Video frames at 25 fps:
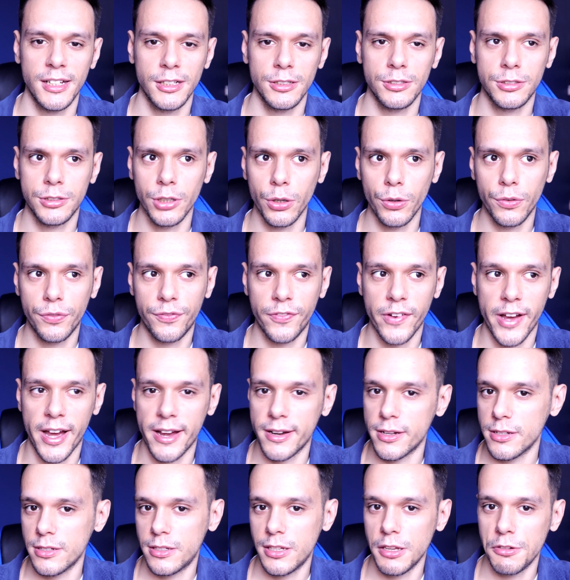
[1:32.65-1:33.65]
So
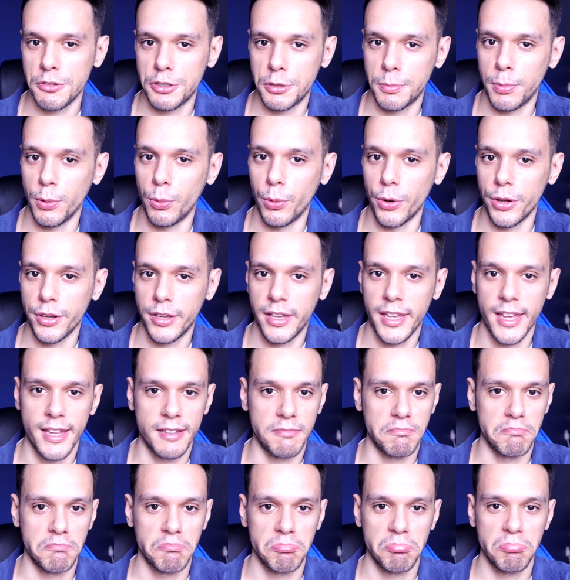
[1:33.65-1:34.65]
far, it seems to be
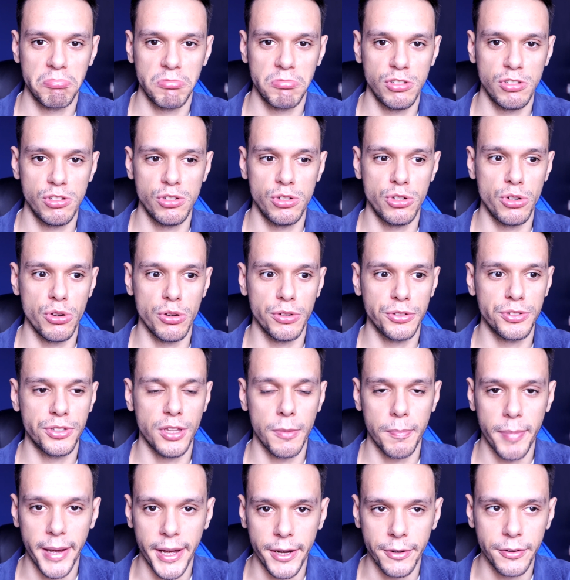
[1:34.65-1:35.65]
working
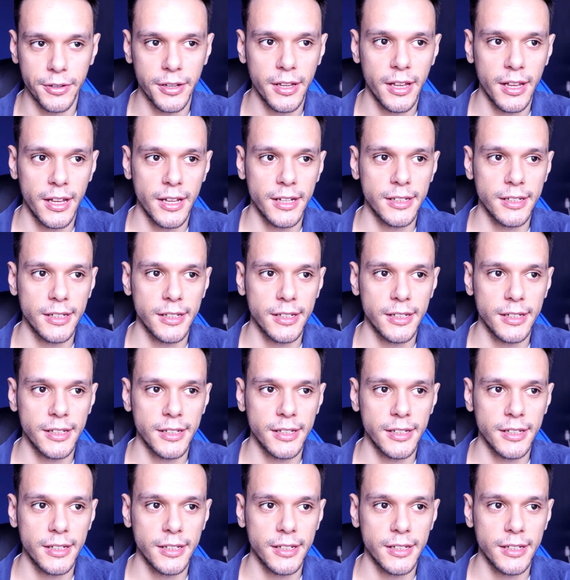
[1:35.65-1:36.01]
just about.